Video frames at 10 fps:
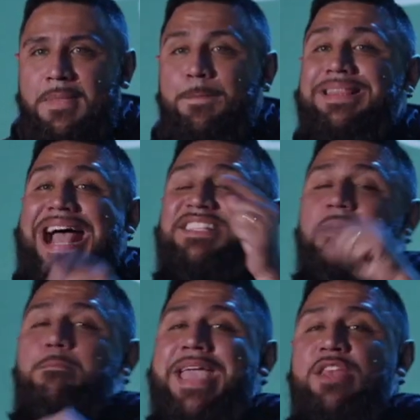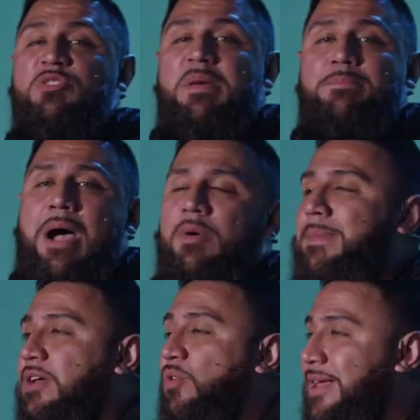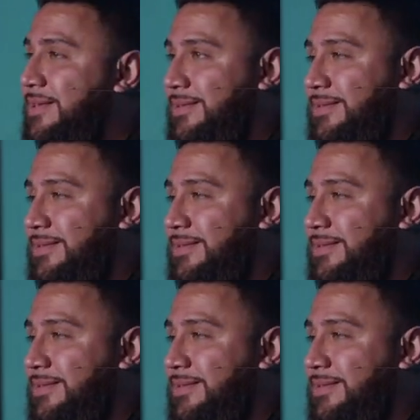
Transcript: But that's a man who's been powered by grace.